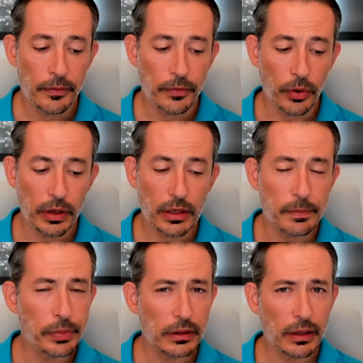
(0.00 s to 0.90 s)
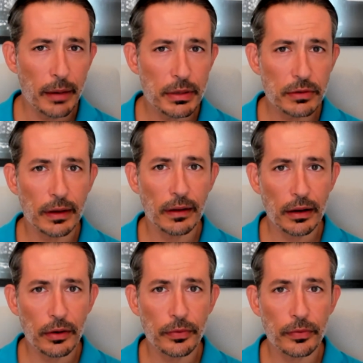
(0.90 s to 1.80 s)
For the component libraries, we have a
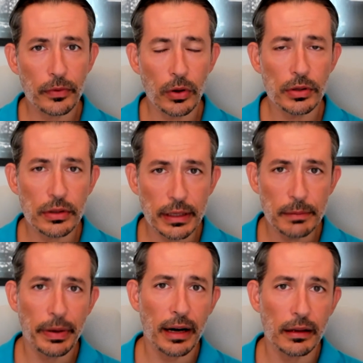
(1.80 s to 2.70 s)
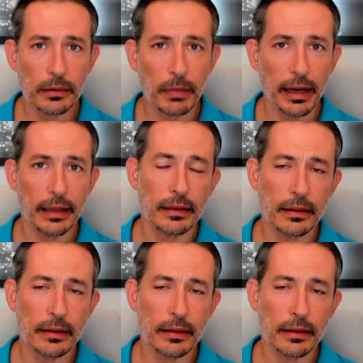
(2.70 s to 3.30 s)
lot of also in parallel.